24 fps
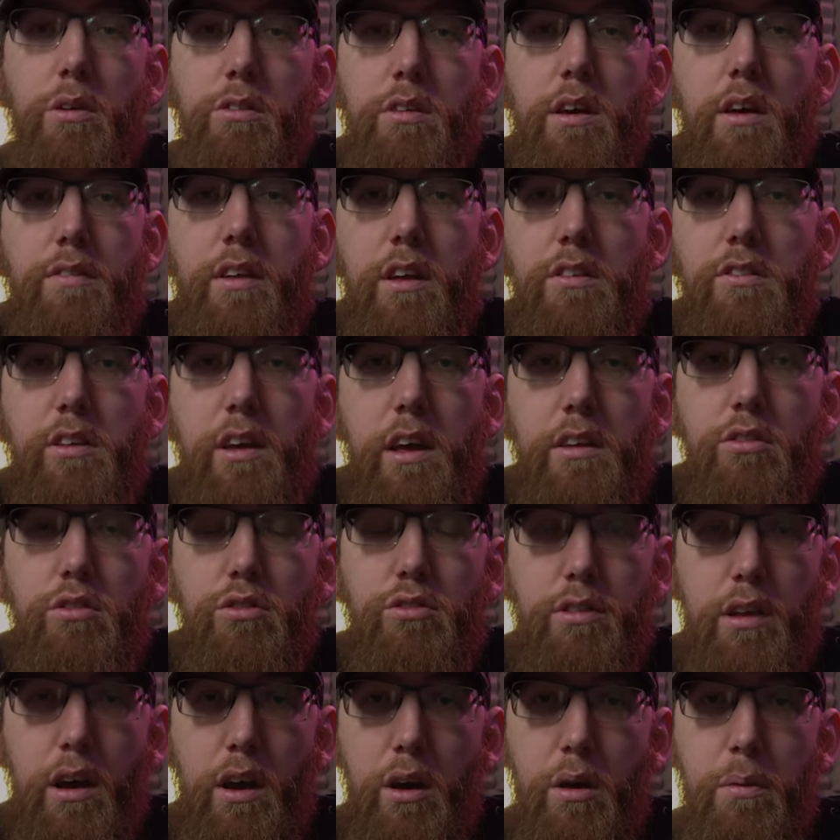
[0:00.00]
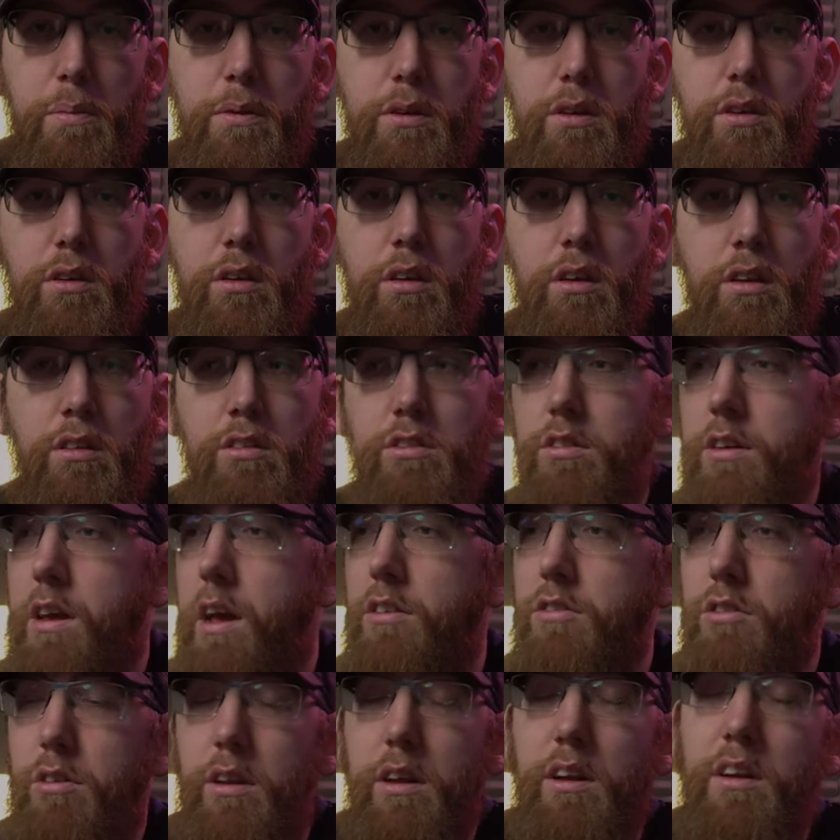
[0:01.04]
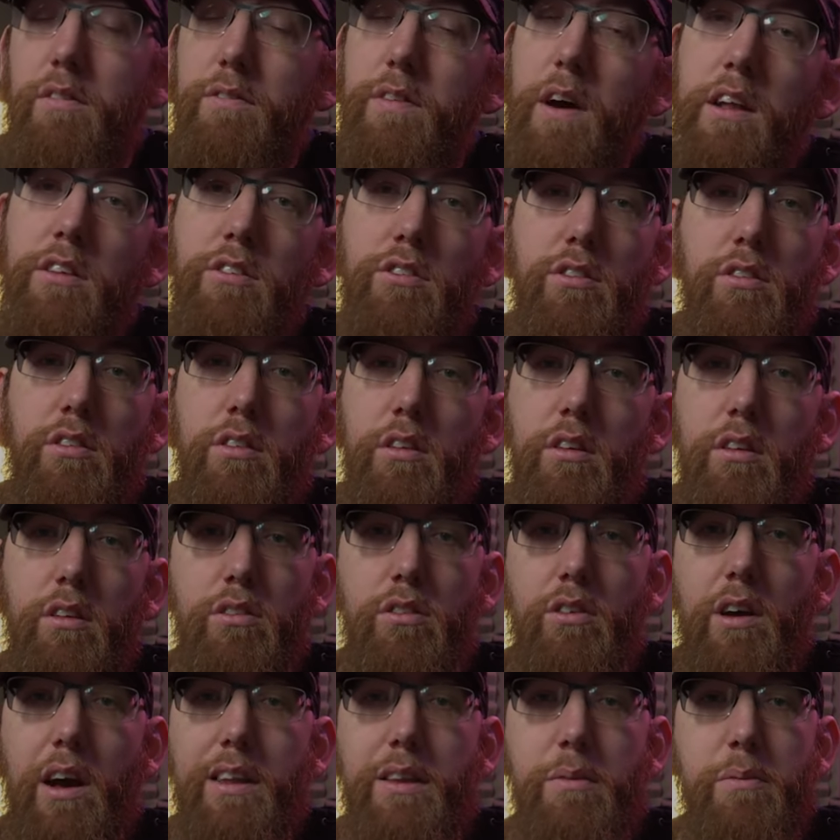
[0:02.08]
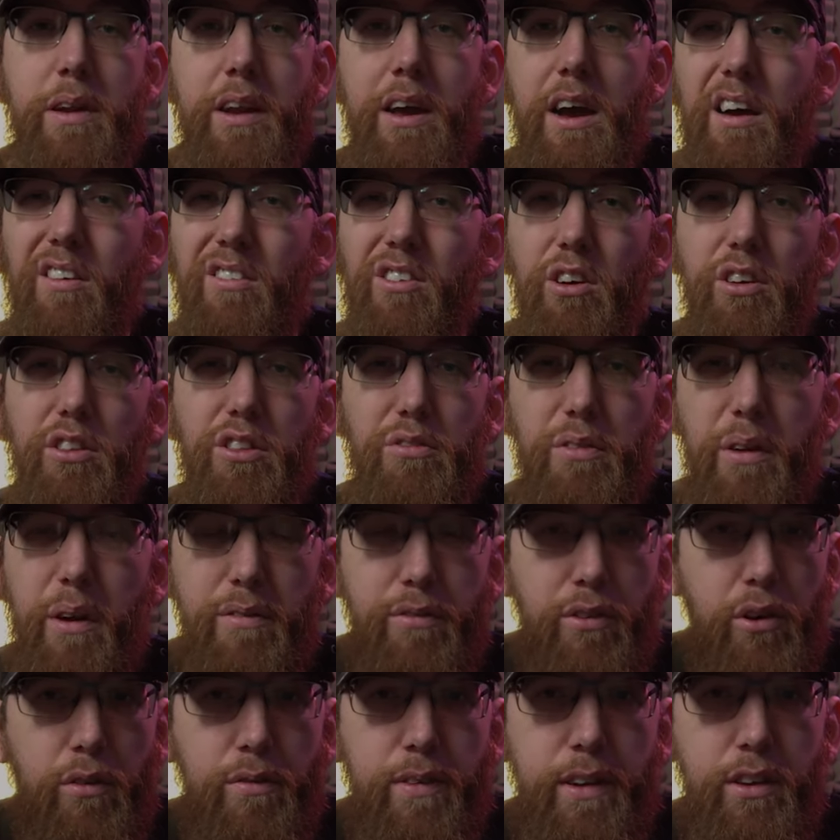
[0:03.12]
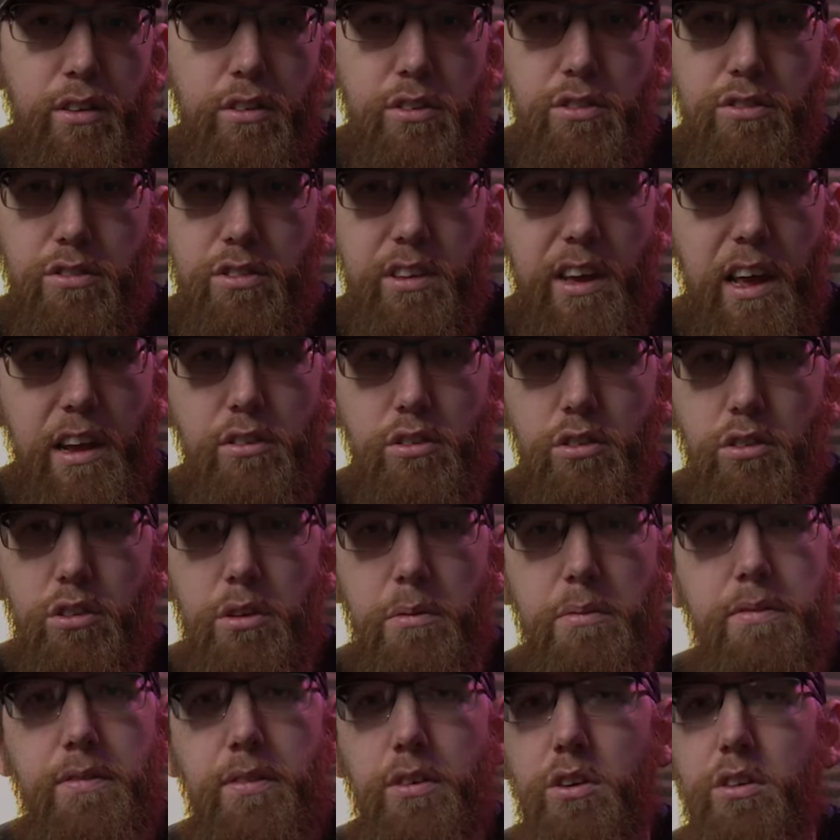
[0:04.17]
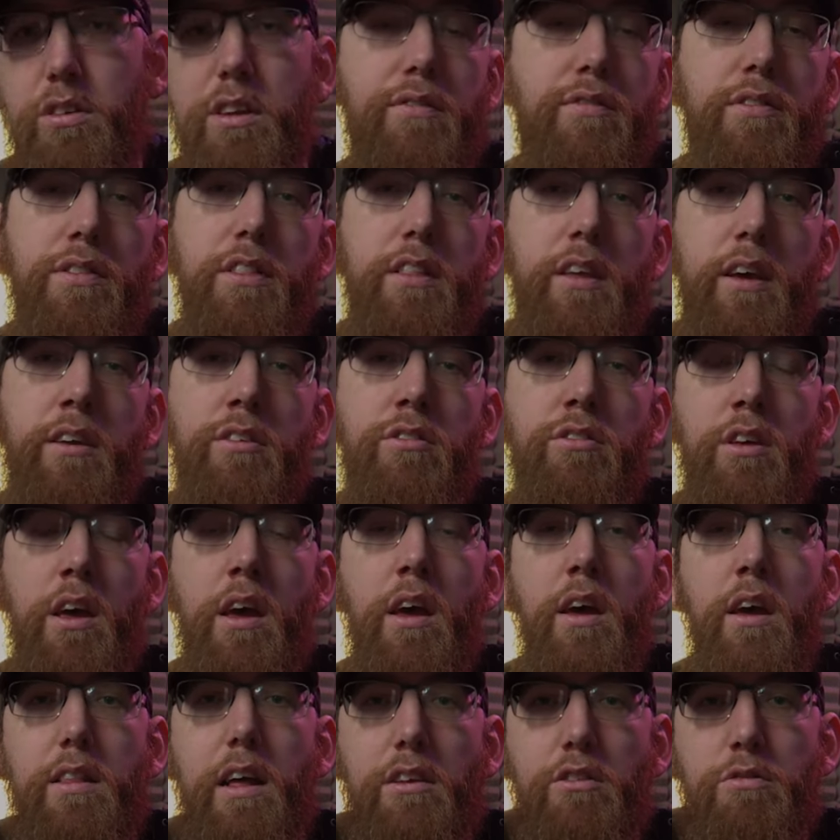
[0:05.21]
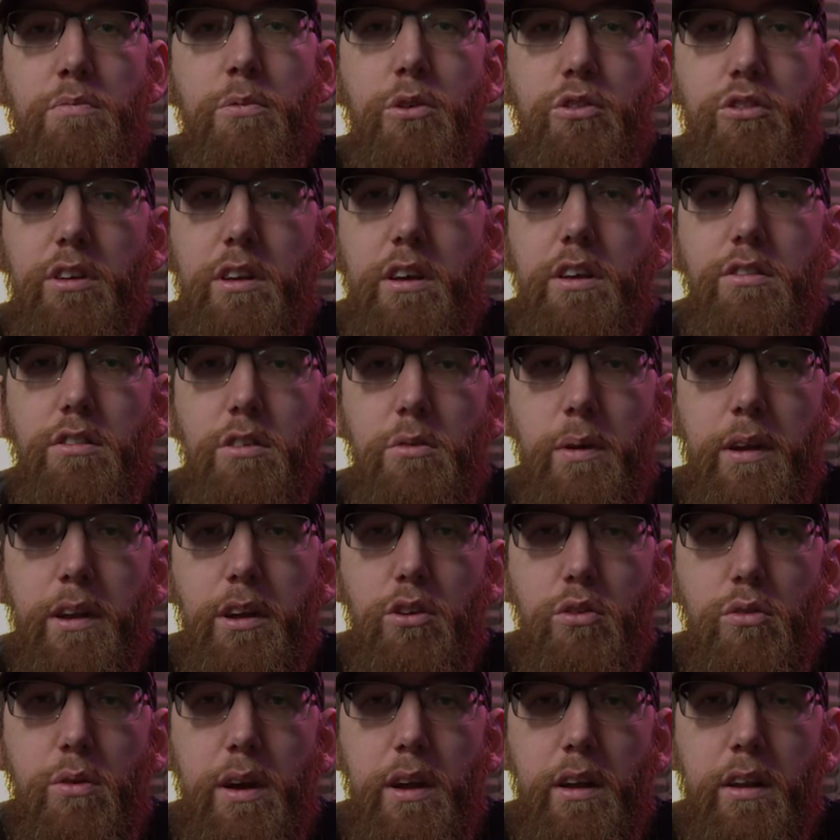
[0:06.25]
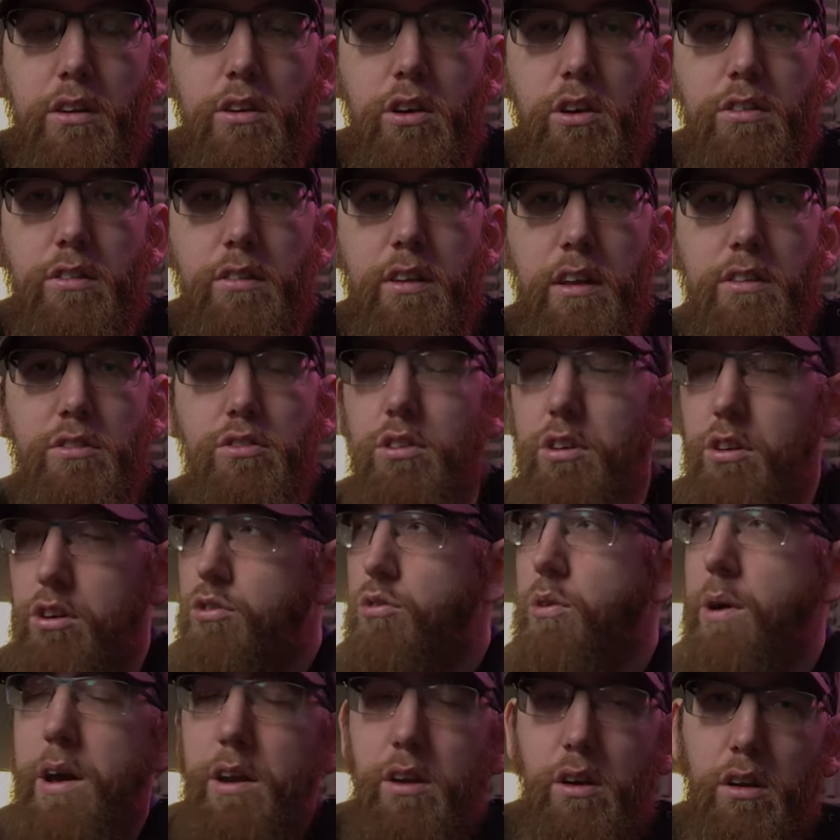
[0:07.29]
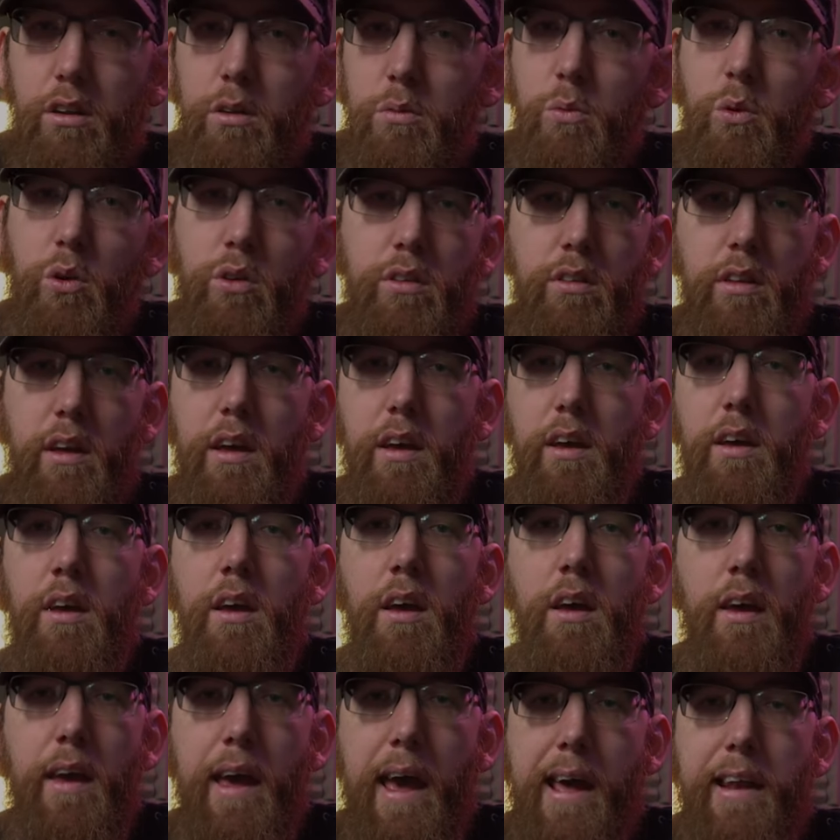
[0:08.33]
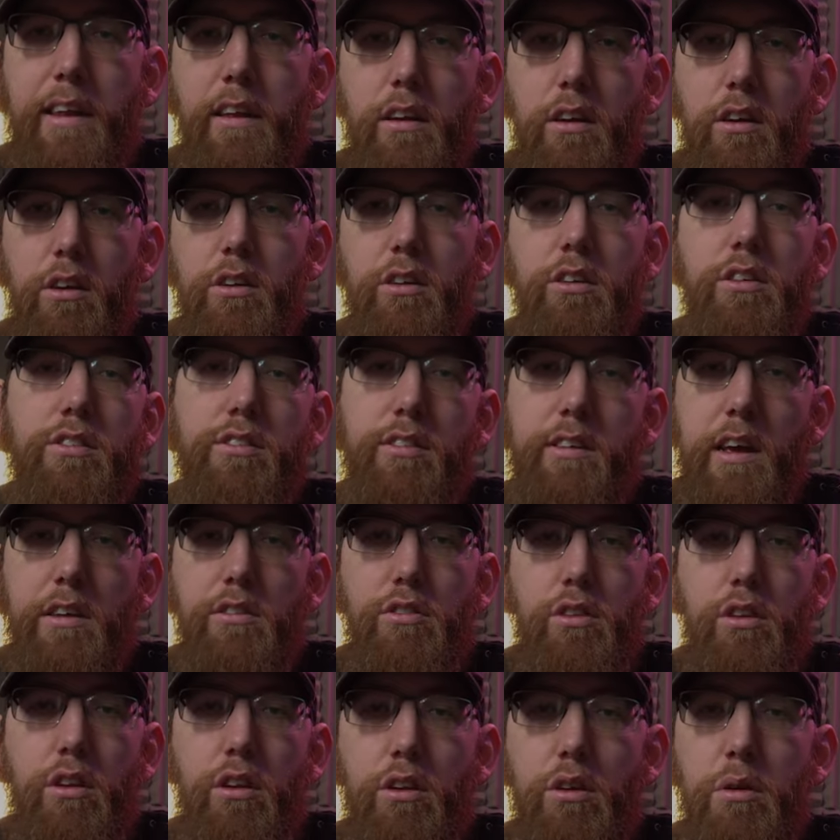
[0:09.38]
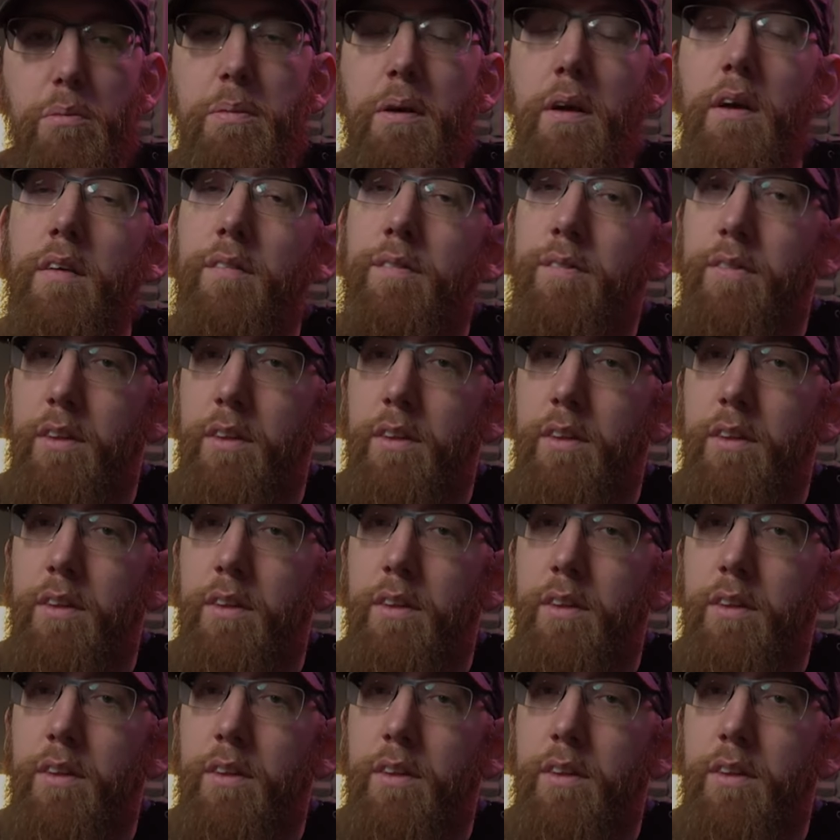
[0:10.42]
once you have that schedule set up, you can schedule in advance. So at the minute I've got 3 or 4 videos scheduled up for different things. That's much easier when you're creating content. So you can create it all in one day, edit it all, schedule it up,